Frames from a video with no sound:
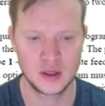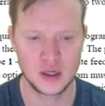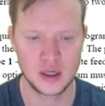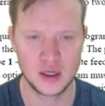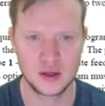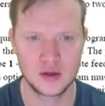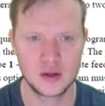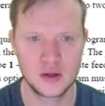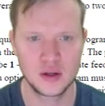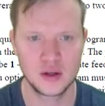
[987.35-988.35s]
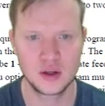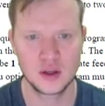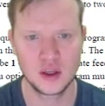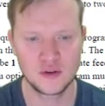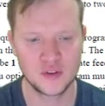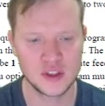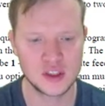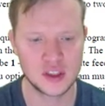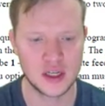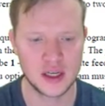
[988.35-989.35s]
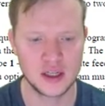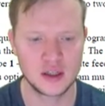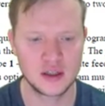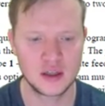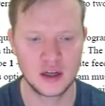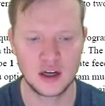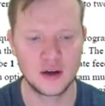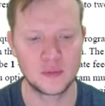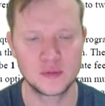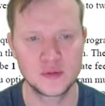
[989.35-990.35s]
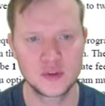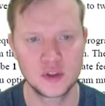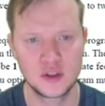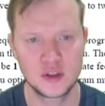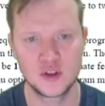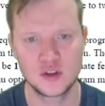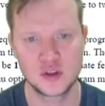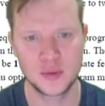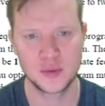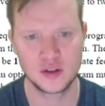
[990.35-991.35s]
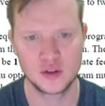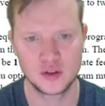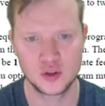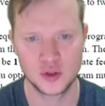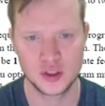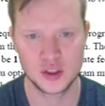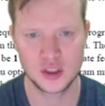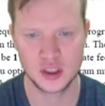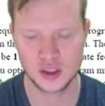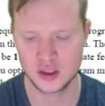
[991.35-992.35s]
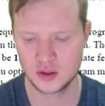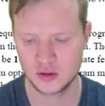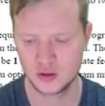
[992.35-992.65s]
And if it's a, um, if the user made the choice six,